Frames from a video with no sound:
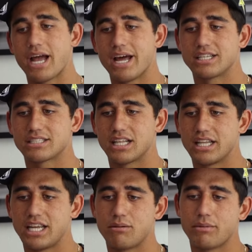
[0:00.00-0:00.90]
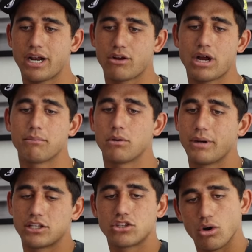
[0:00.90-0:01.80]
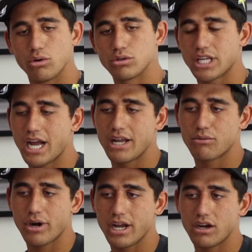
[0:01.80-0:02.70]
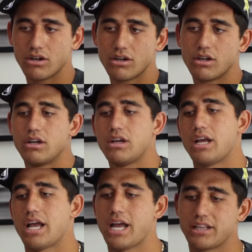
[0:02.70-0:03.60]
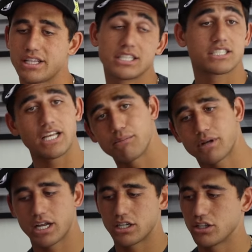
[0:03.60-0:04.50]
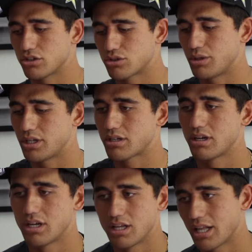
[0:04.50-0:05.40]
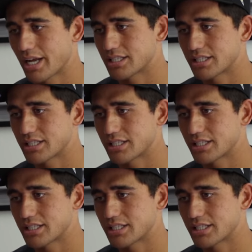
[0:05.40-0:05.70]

hand as the lean, but I grabbed on my toe side rail and did the same kind of little tweak. Like